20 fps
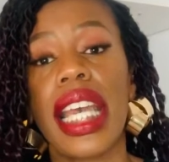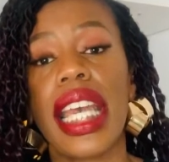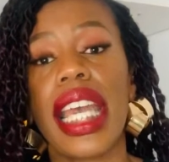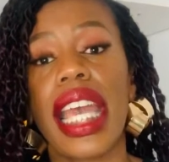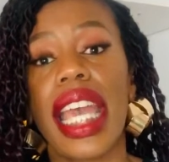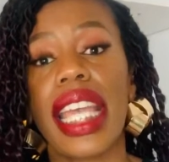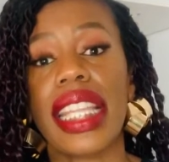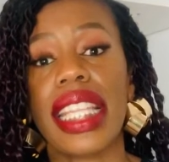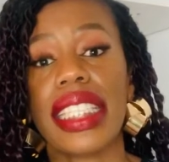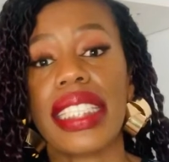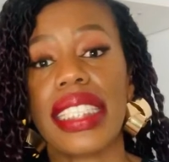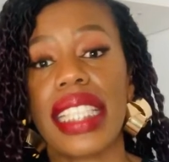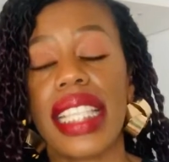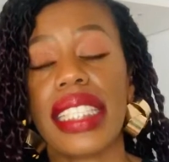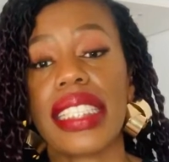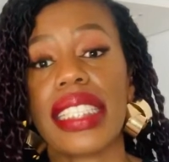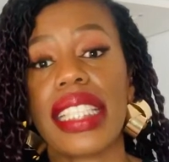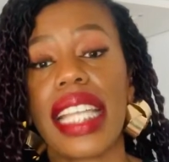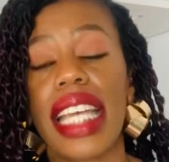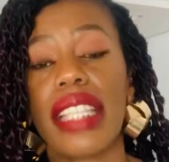in the
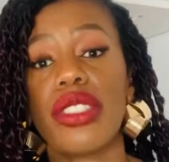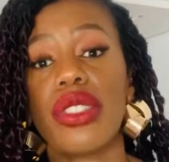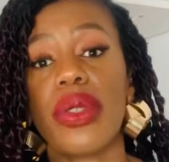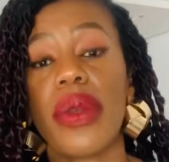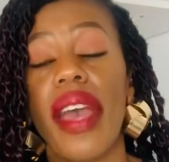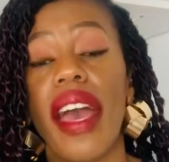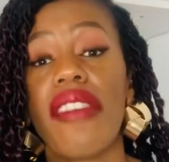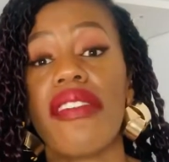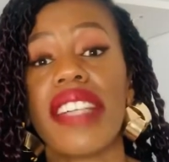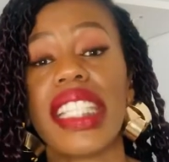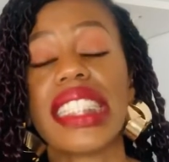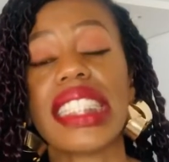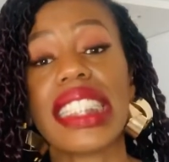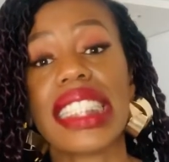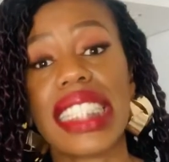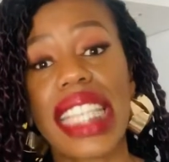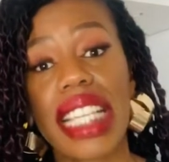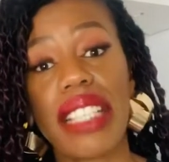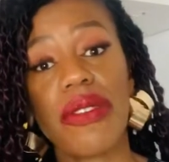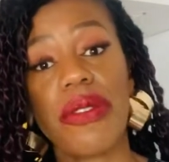sense that you have a
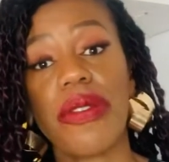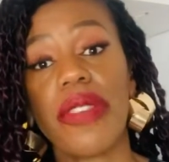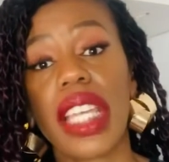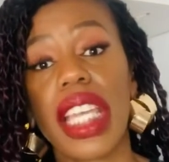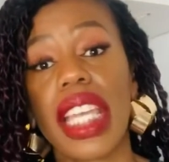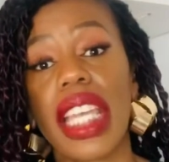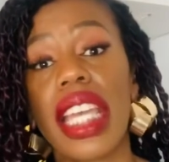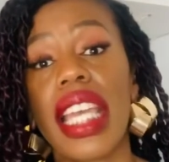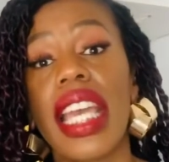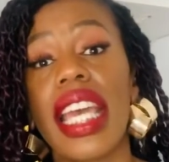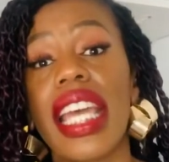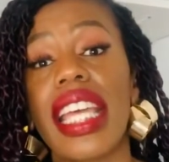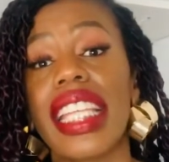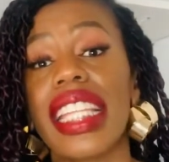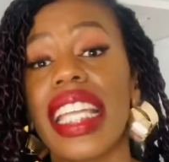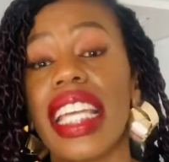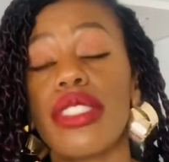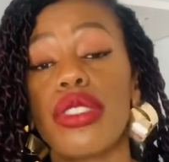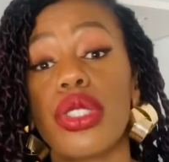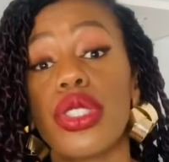set fee
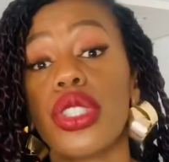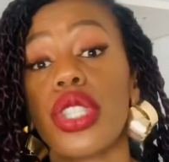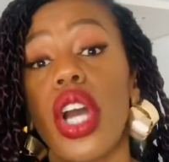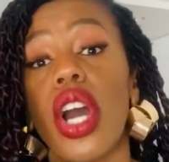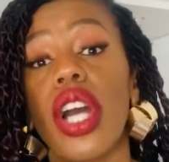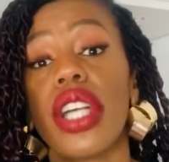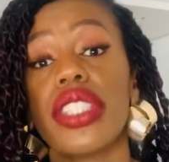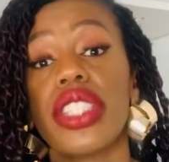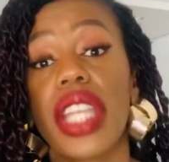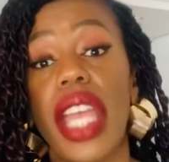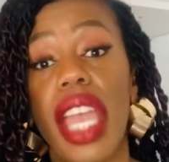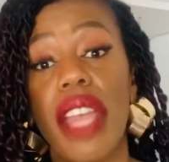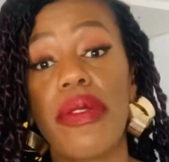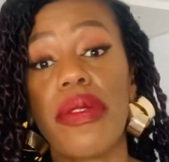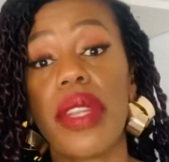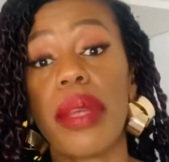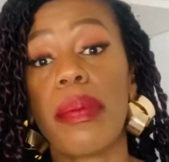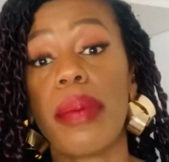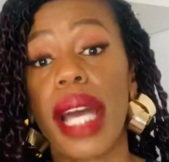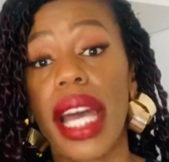that you charge
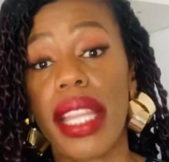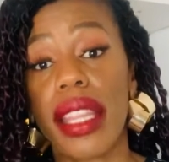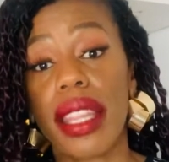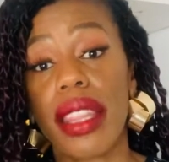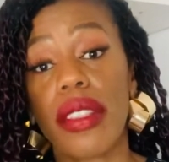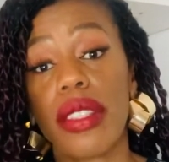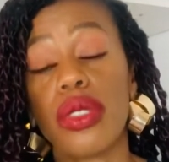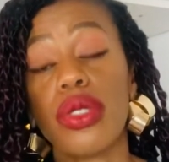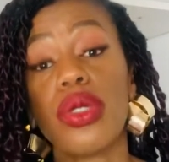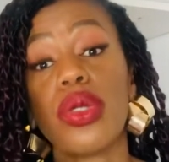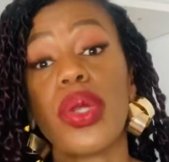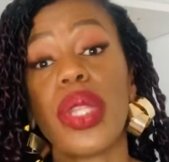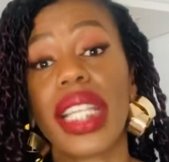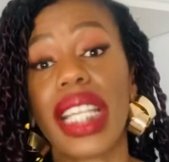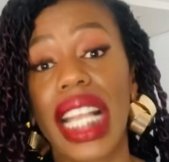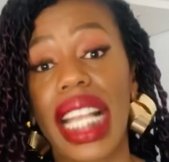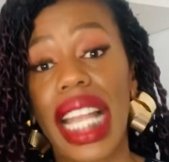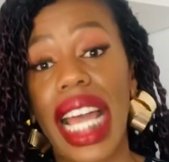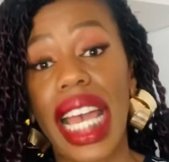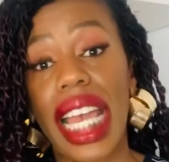every month to the
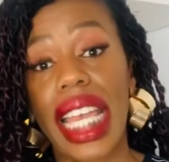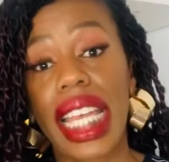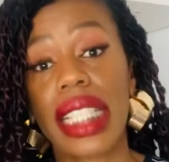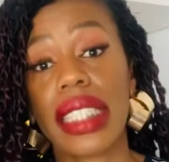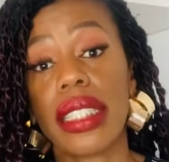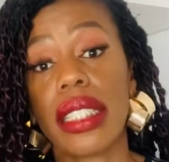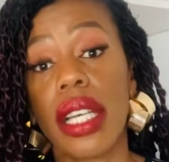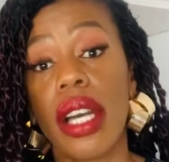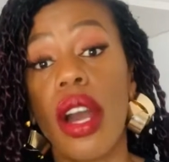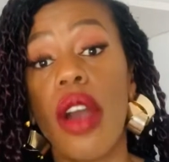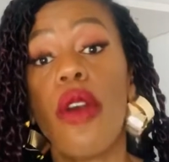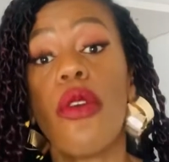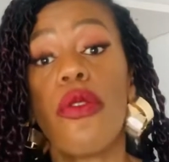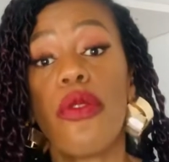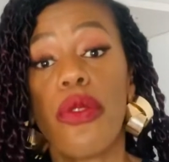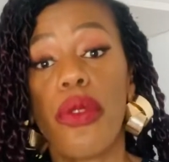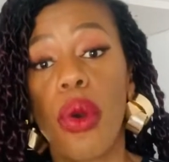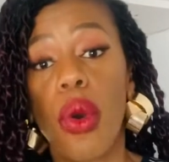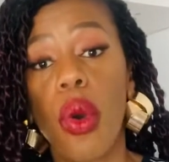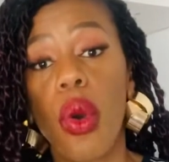client
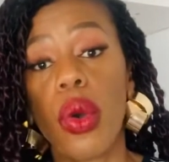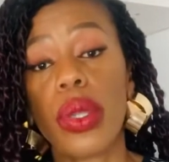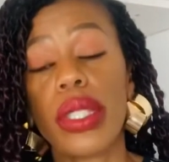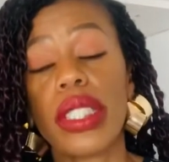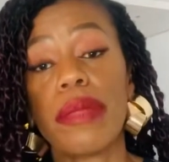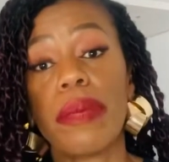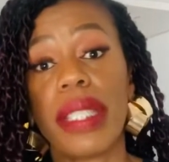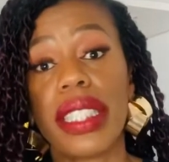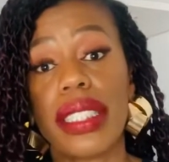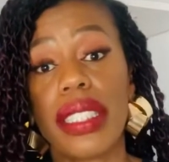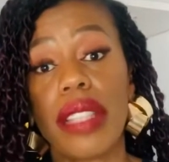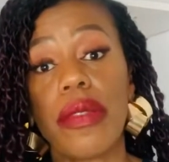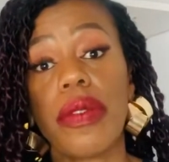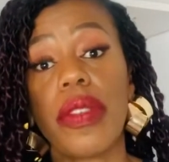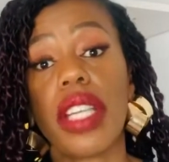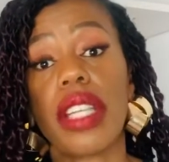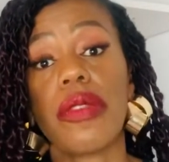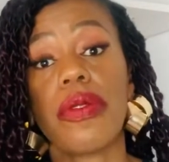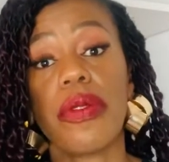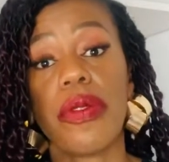for
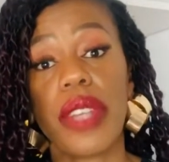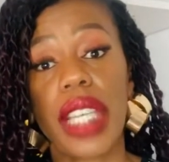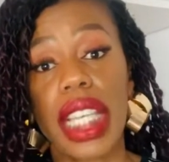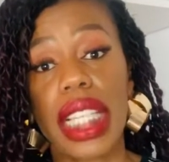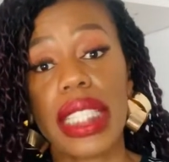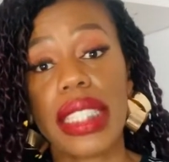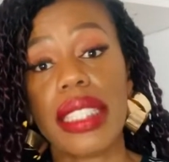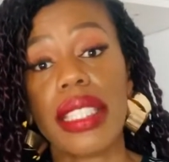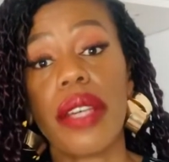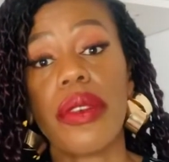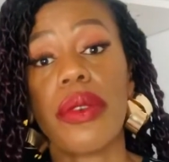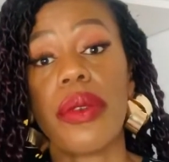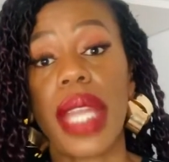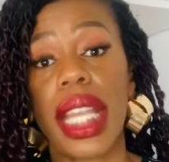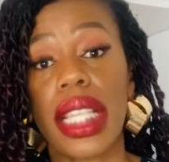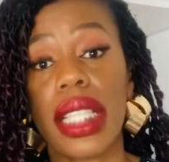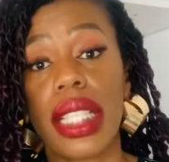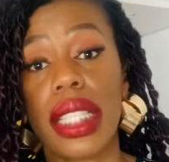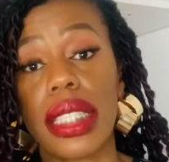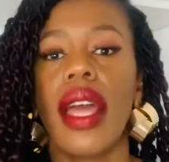specific fees
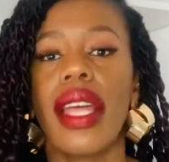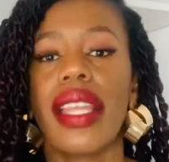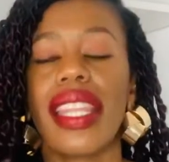rendered.